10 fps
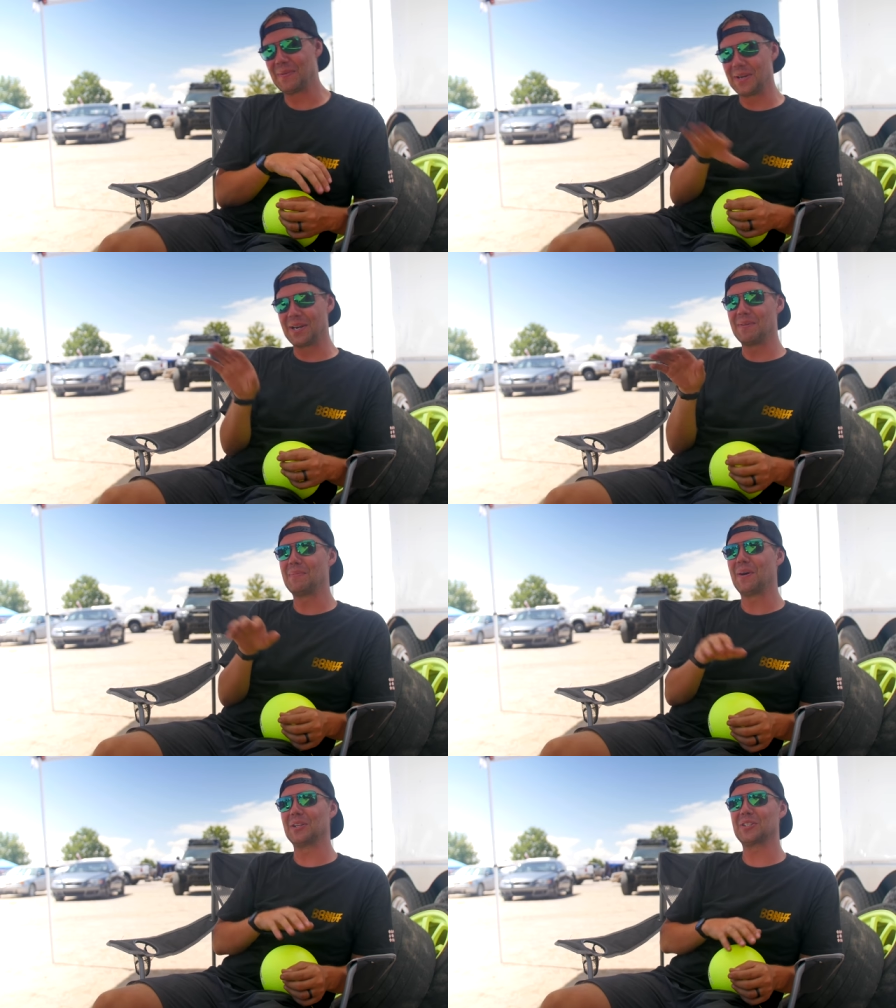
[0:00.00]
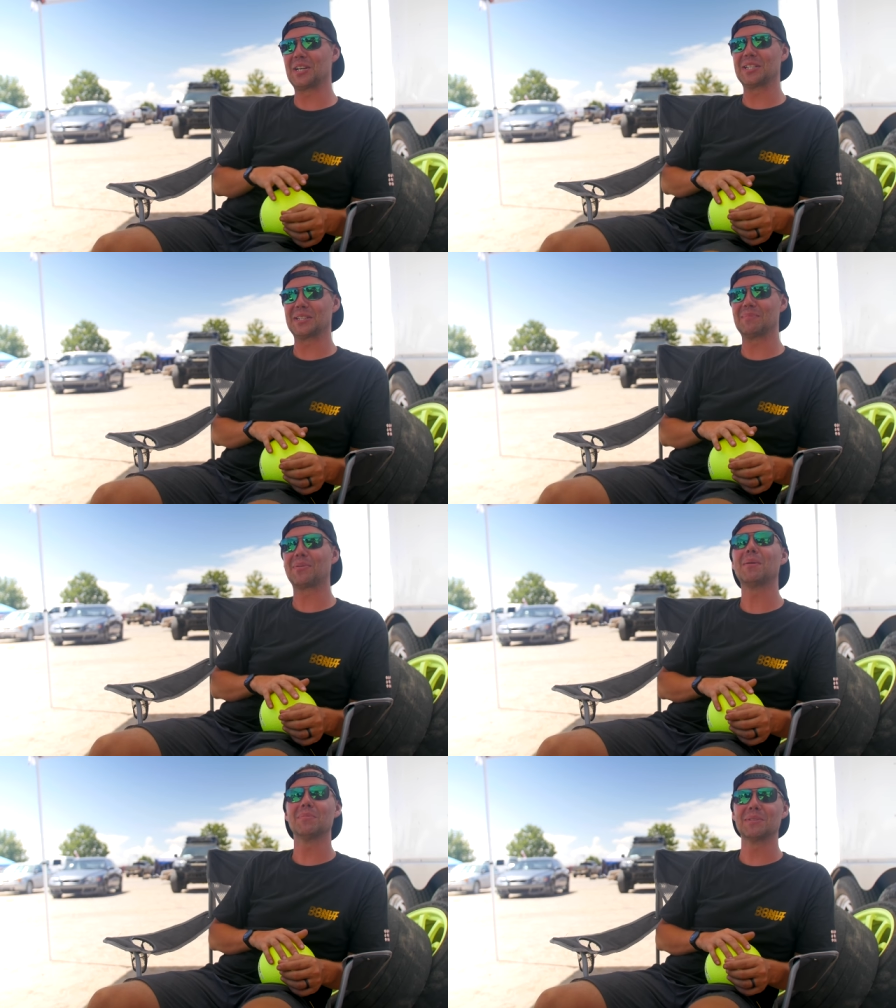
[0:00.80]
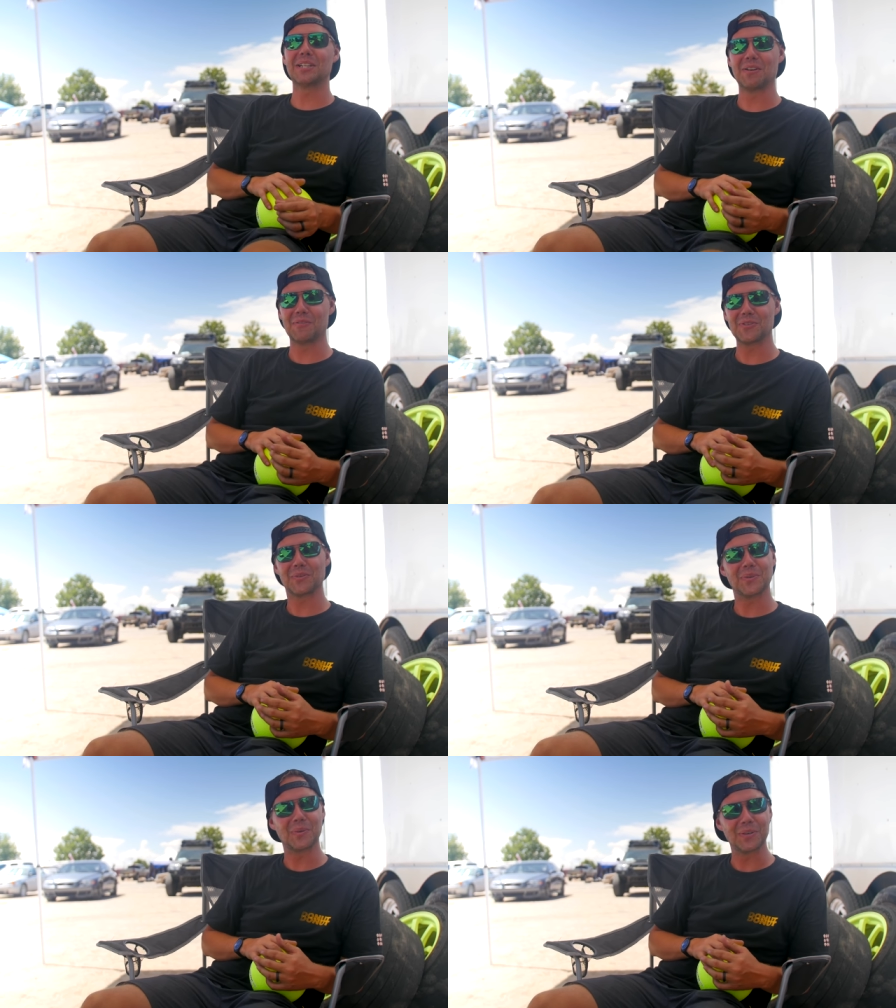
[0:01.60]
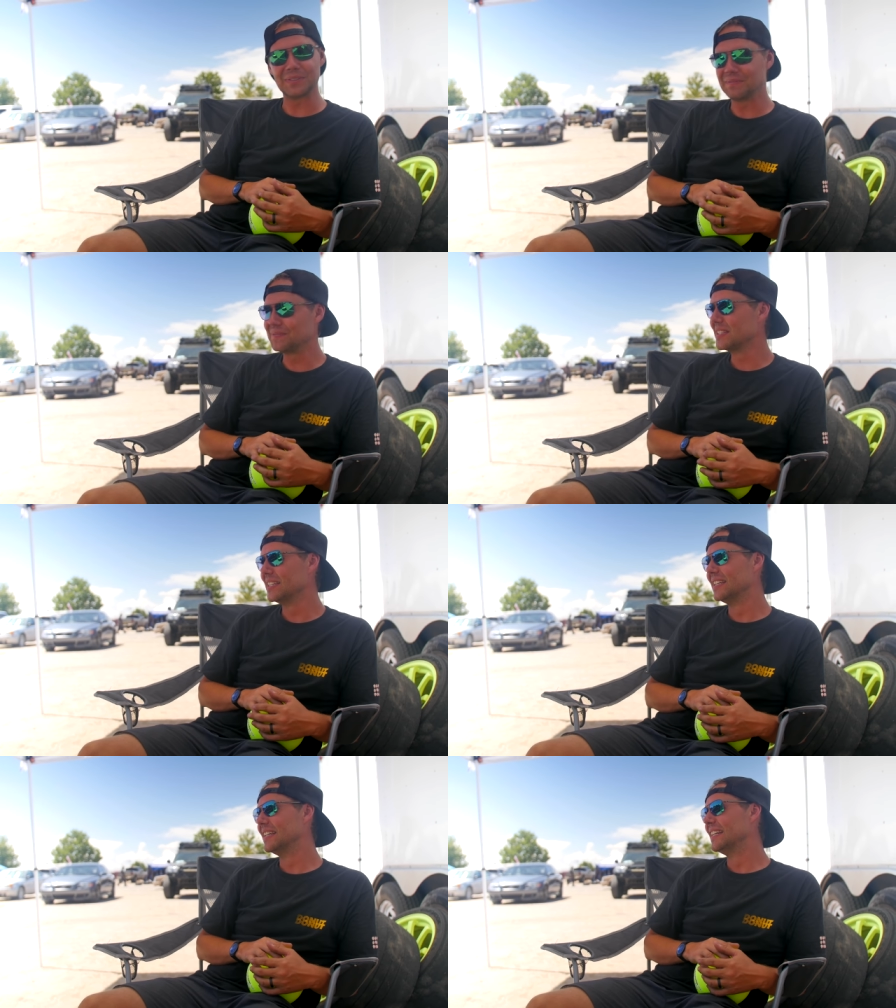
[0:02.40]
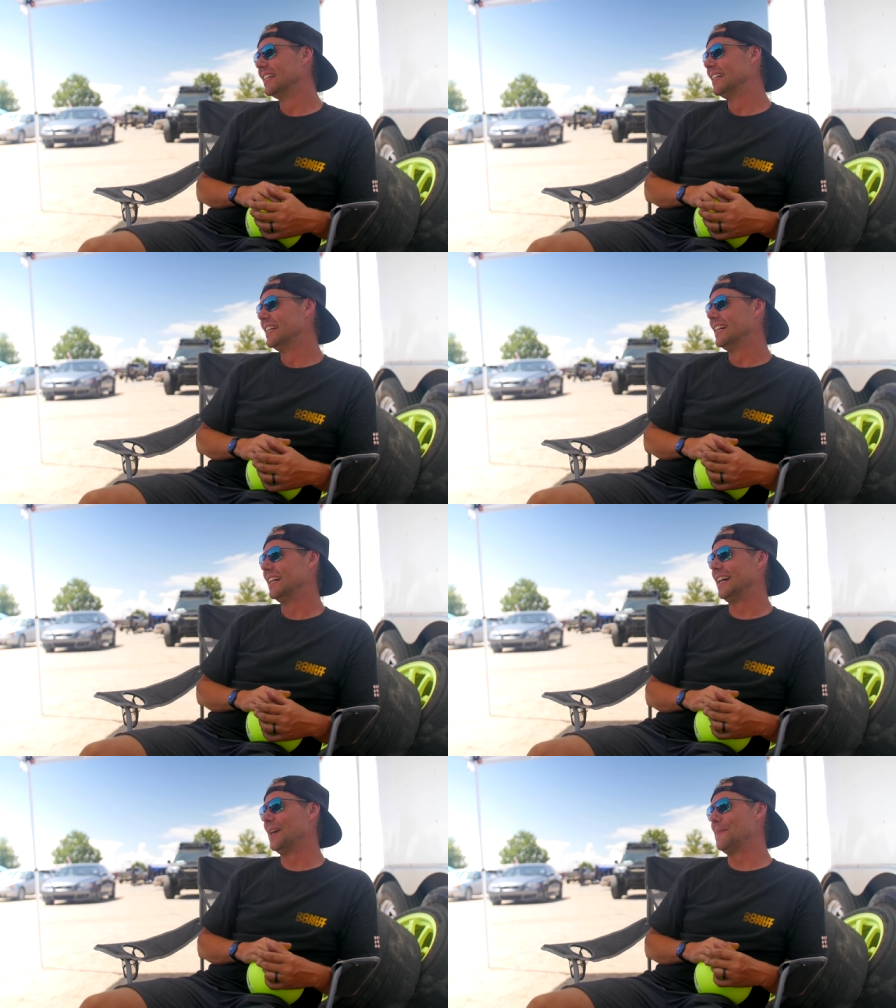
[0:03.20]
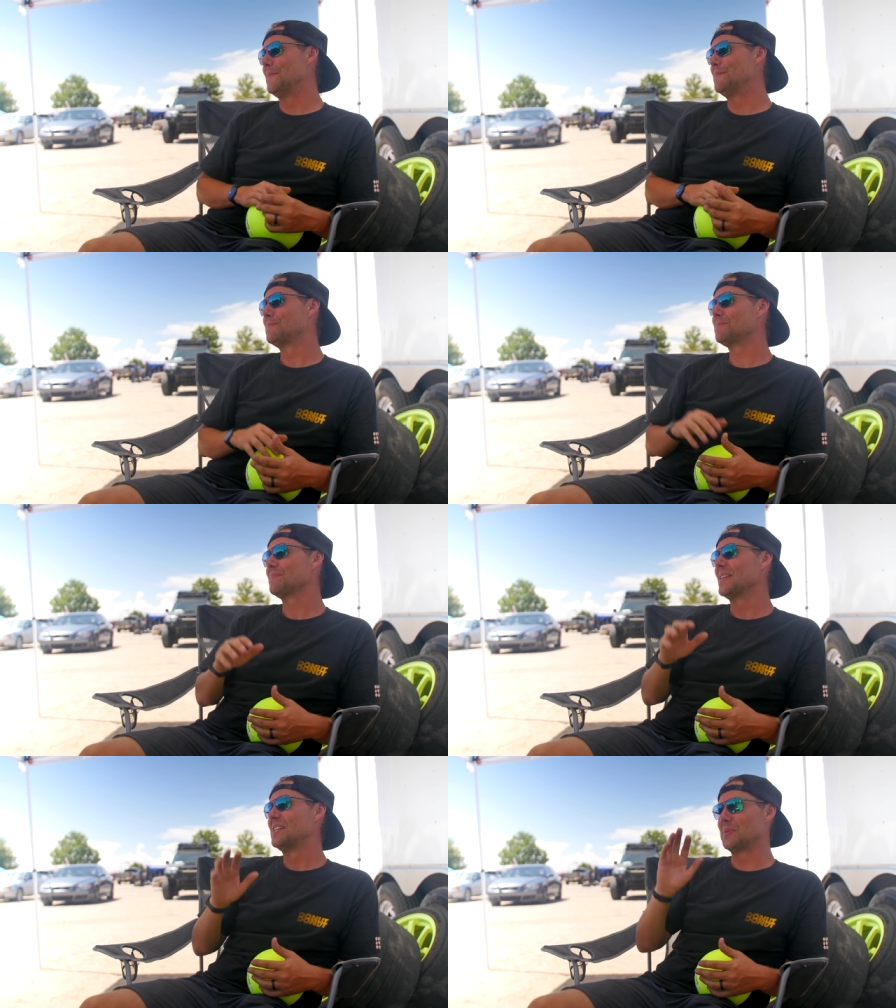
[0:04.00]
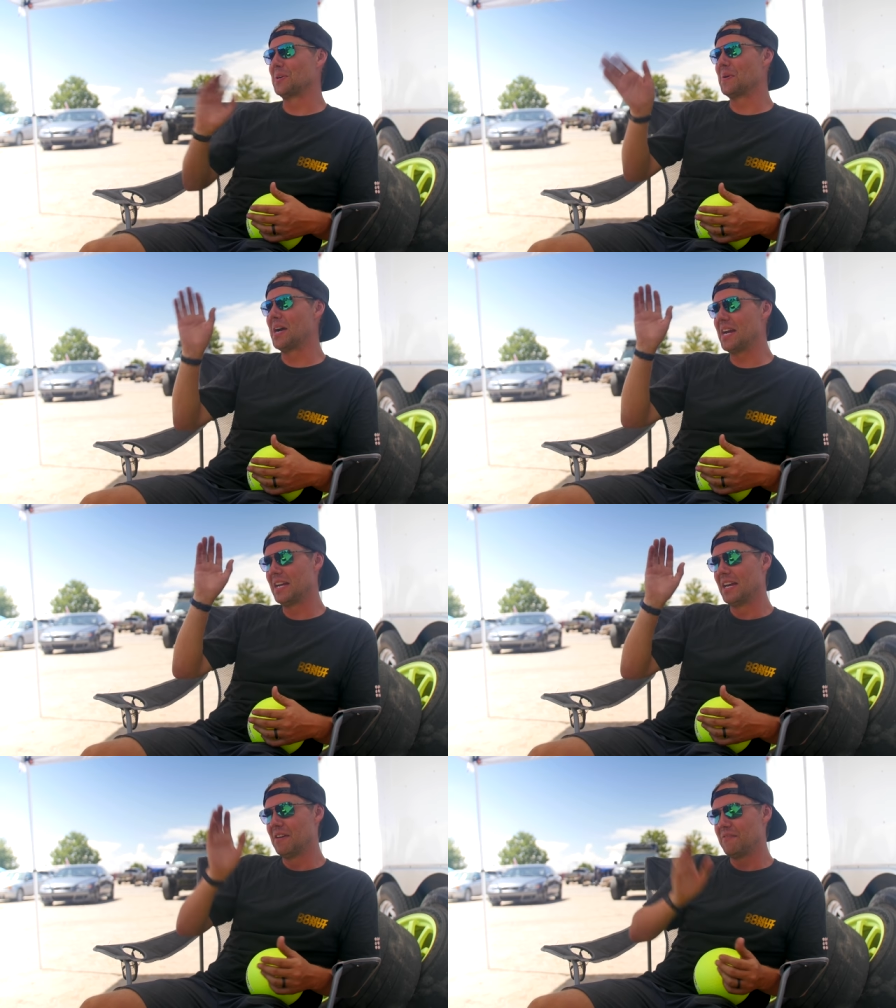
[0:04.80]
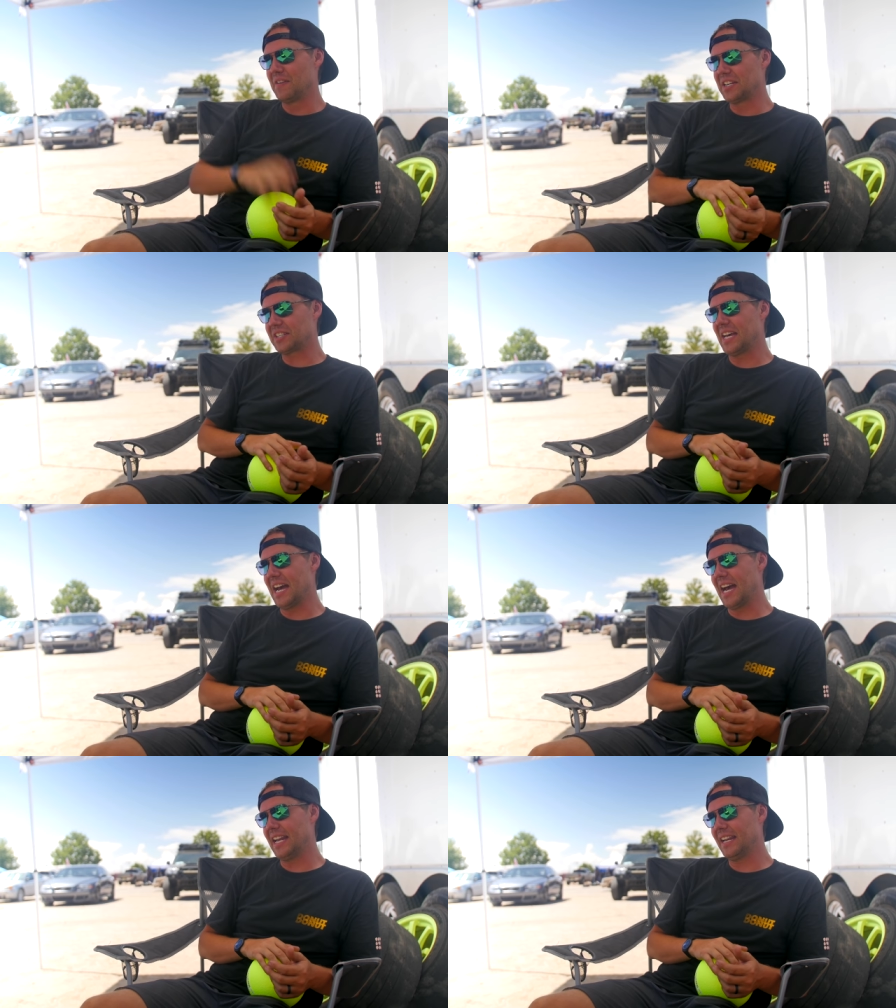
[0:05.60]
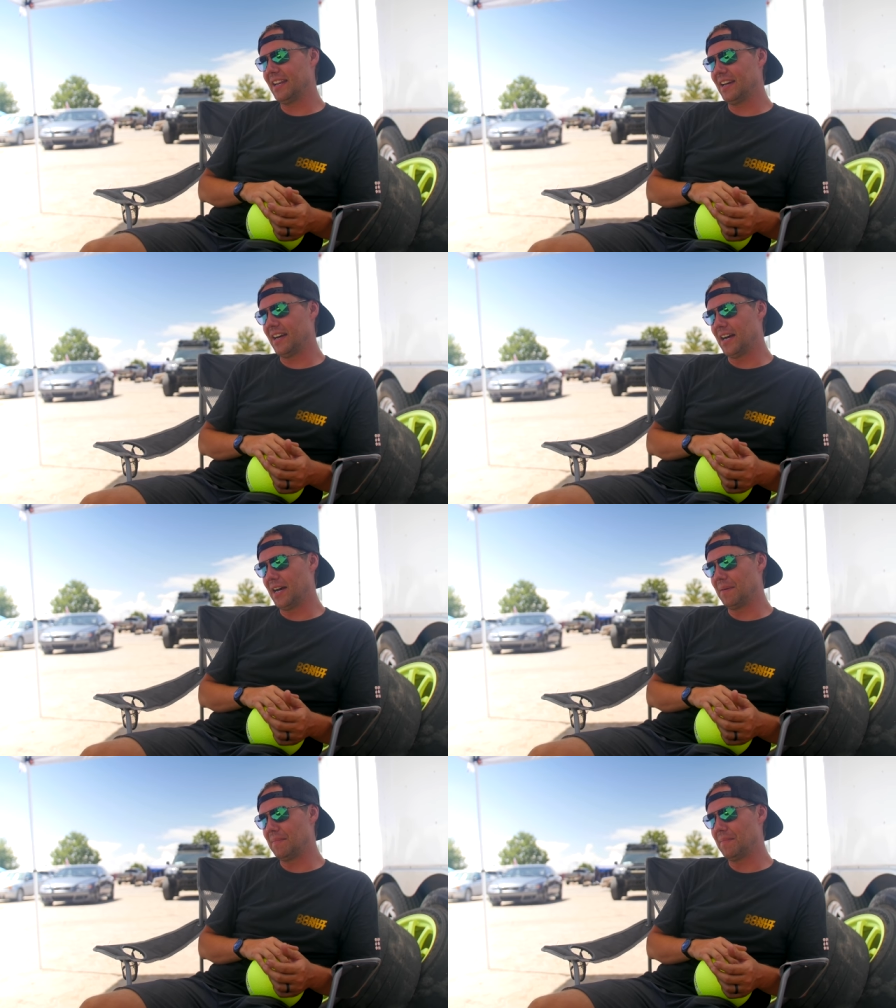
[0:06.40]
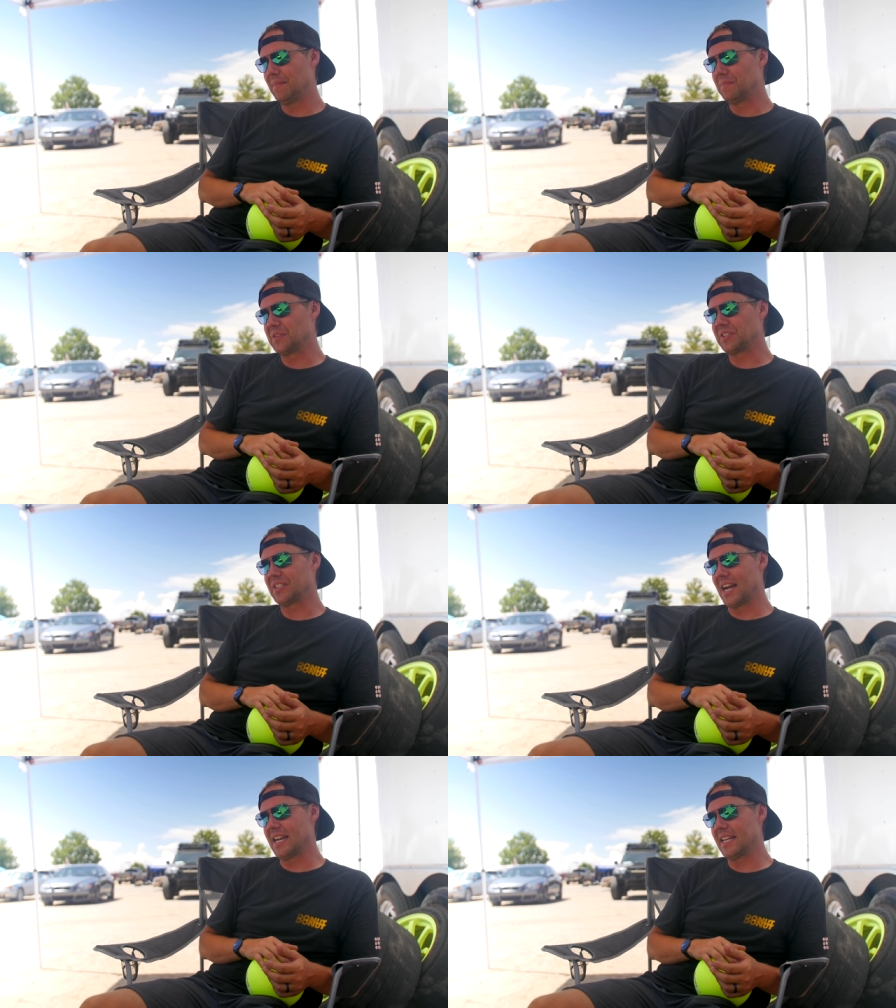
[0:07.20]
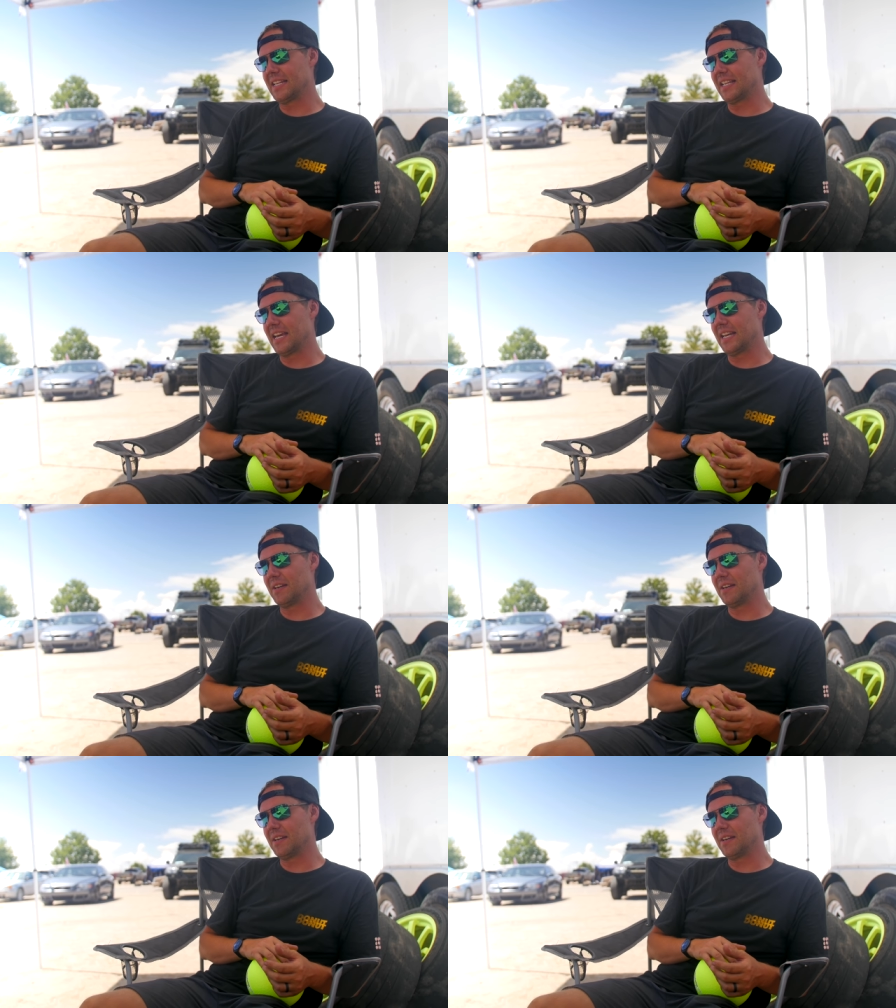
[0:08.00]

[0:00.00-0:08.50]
run, I apologize. I probably covered you in oil. Um, so anyway, finished that. Um, decided that